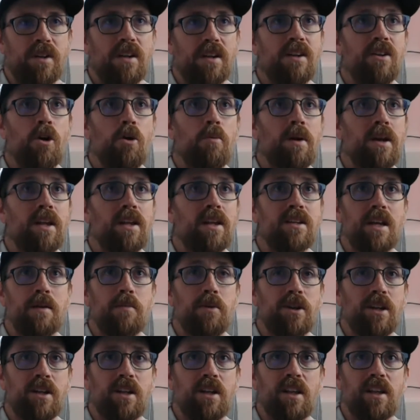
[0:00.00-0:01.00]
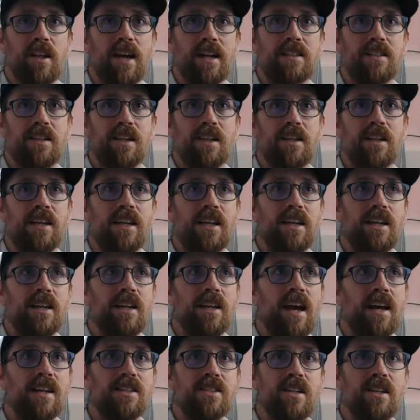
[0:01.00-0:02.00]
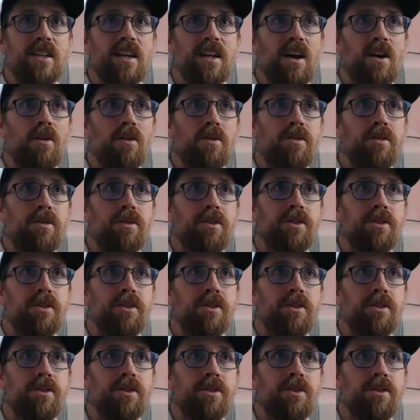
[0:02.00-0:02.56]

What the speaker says: Nobody's able to collect it. Lincoln has it now,